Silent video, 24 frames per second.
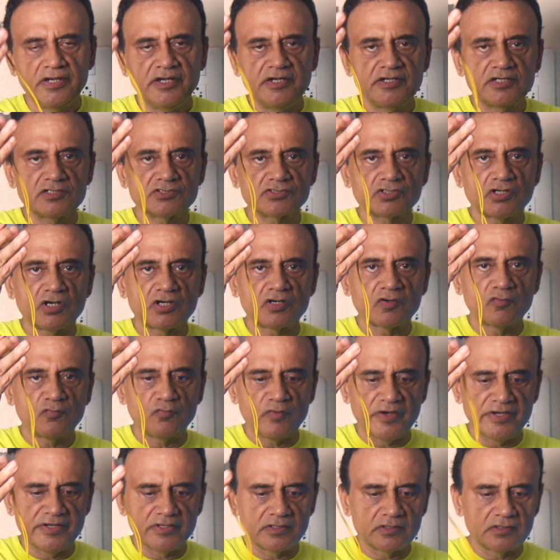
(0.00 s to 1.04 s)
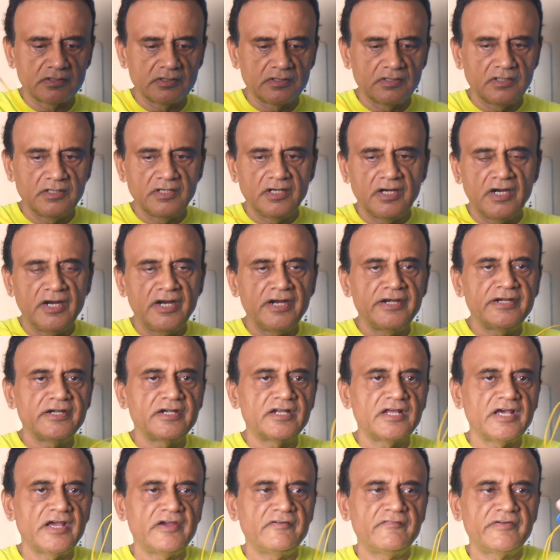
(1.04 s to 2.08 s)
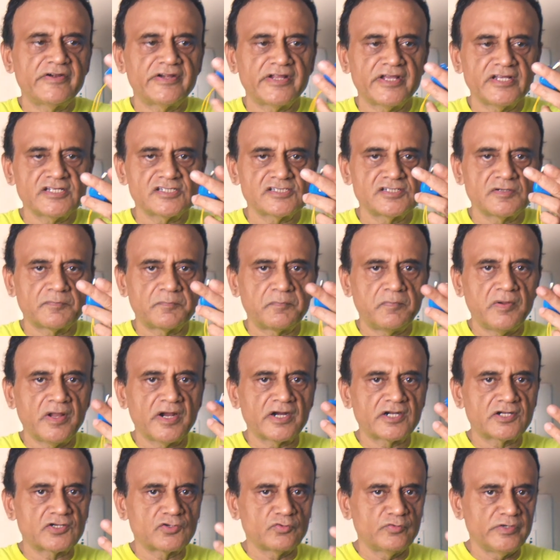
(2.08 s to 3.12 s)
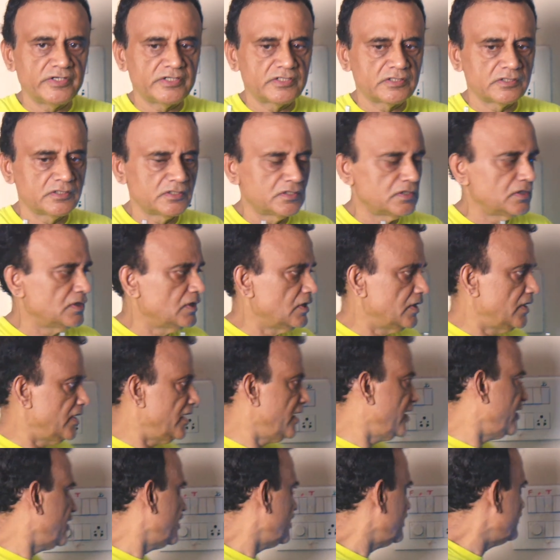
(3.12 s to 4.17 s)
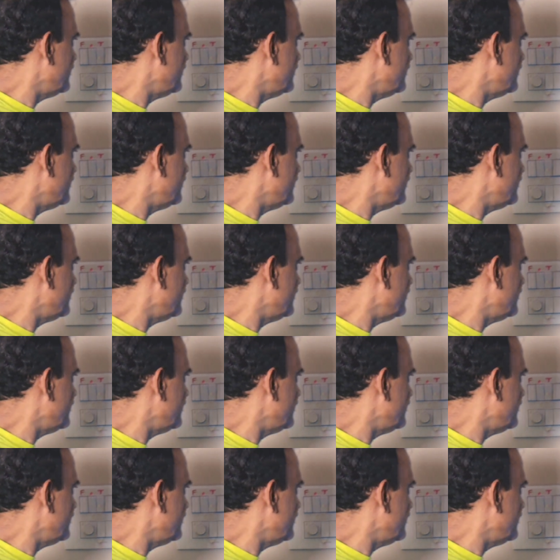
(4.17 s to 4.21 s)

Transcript: It has got a wire, and I have attached a plug to it, and